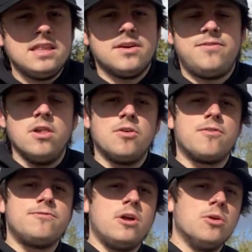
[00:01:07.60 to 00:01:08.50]
the follow
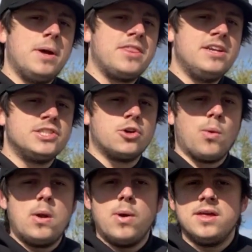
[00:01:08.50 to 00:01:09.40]
for follow method is a
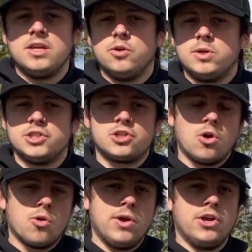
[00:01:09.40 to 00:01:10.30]
great way that you can
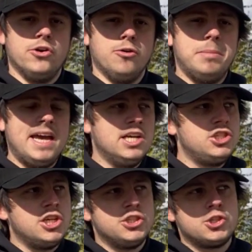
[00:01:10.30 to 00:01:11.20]
start growing your new
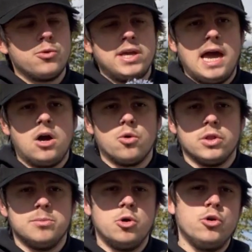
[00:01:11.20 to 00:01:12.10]
page and show the
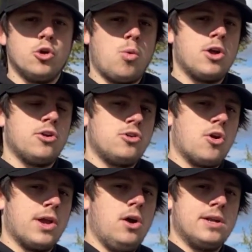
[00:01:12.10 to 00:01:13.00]
algorithm who you want your
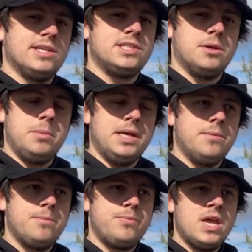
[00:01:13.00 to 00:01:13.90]
target audience to be.
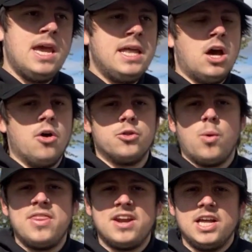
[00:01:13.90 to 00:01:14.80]
Now, the
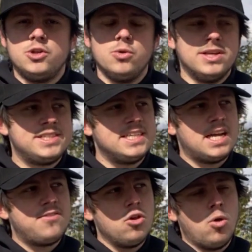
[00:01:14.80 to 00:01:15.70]
way that I do this is
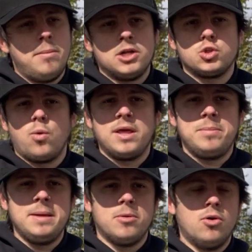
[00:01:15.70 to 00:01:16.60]
I follow about 20
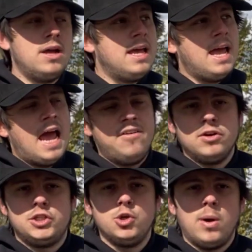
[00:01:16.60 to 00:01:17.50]
people
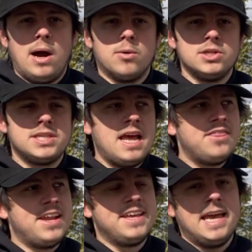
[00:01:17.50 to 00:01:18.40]
every 2 hours
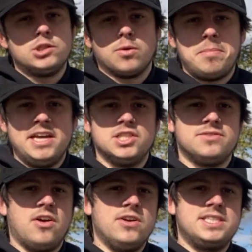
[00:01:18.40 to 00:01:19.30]
that engage with pages
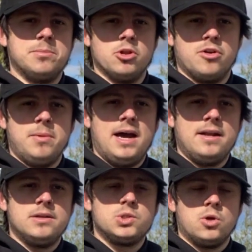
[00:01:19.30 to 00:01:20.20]
very similar to
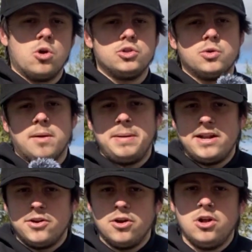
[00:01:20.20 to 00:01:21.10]
mine. So I'll go to a
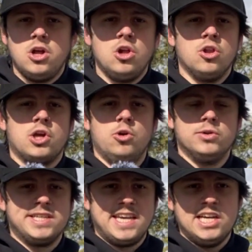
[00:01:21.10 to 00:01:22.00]
competitor, look at
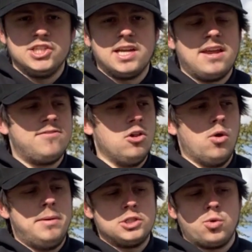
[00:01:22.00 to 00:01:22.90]
who's engaging, and follow
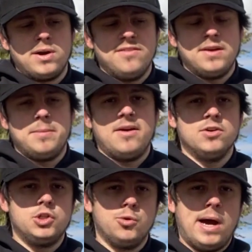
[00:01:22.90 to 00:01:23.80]
about 20 of them
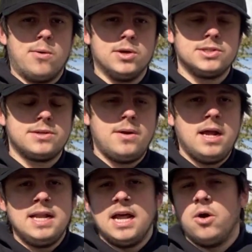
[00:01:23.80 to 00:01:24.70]
every 2 hours.
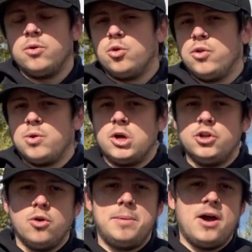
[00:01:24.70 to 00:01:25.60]
Now, you only want to
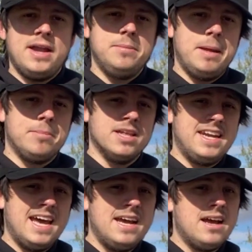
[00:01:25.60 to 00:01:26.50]
do about 80 people a
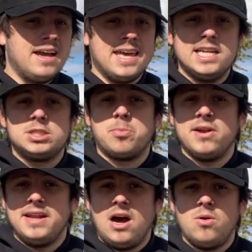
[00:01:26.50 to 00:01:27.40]
day. Again, spread
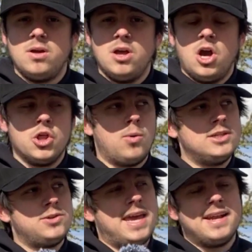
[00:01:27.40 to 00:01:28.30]
it out.
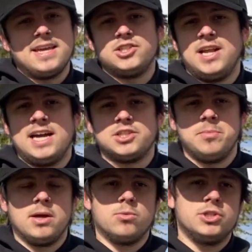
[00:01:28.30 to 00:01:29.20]
Otherwise, you can catch an action
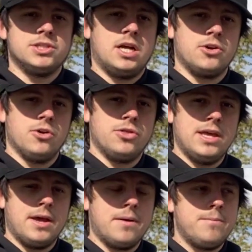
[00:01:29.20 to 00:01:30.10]
ban, which is not a good
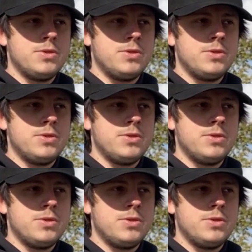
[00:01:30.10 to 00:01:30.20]
thing.